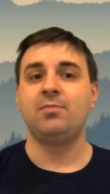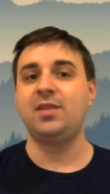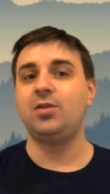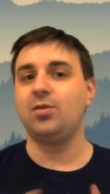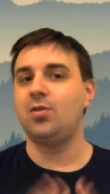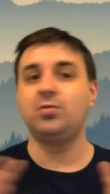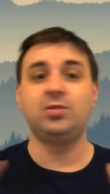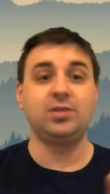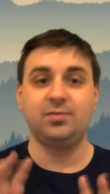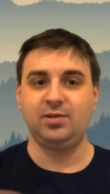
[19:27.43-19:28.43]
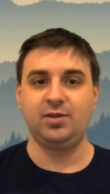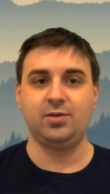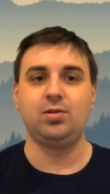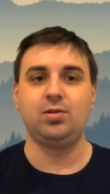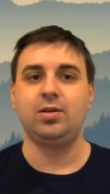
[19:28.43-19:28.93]
make your own
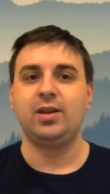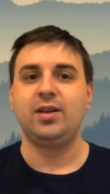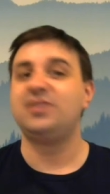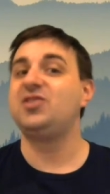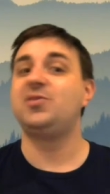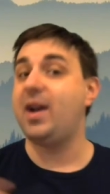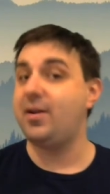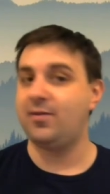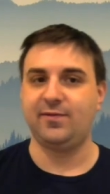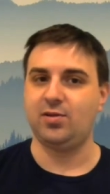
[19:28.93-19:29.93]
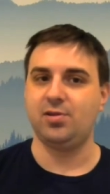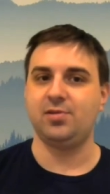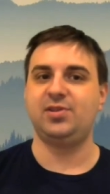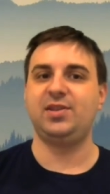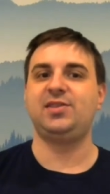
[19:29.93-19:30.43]
little
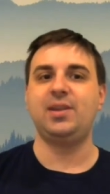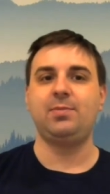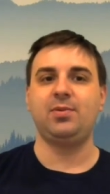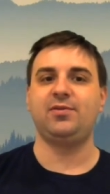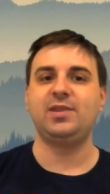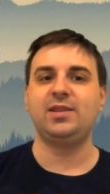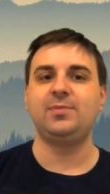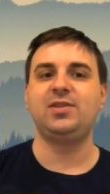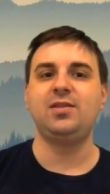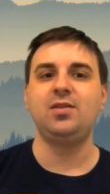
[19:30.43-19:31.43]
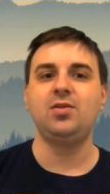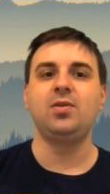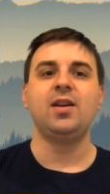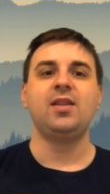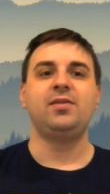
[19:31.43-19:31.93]
Spider-Verse that's separate from the M C
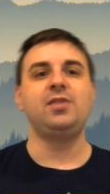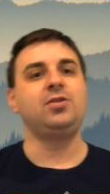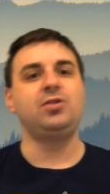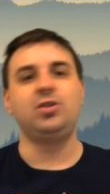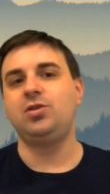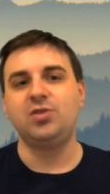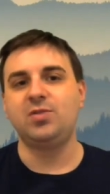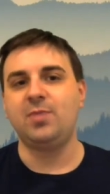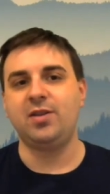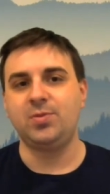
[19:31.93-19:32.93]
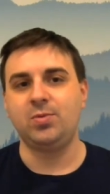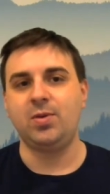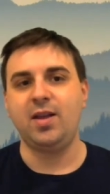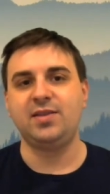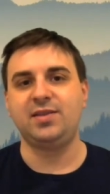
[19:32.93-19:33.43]
U, they should just use the Miles
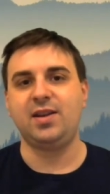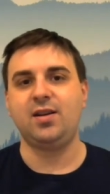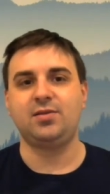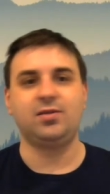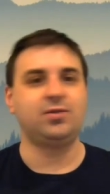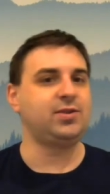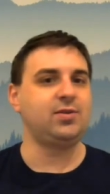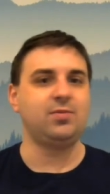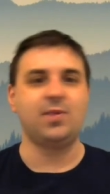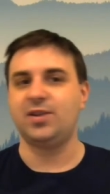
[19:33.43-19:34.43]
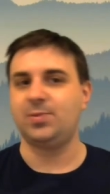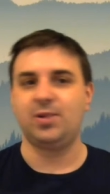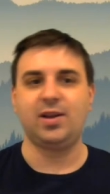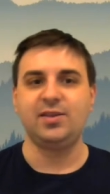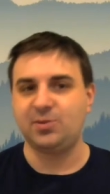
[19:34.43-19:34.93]
Morales character. Just do Miles
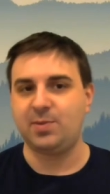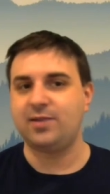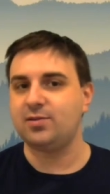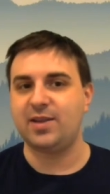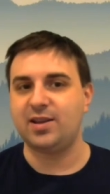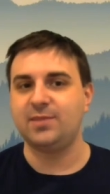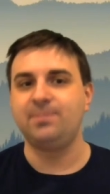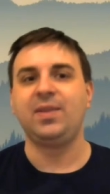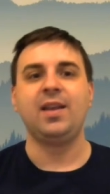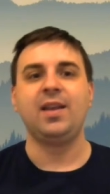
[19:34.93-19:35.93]
Morales Spider-Man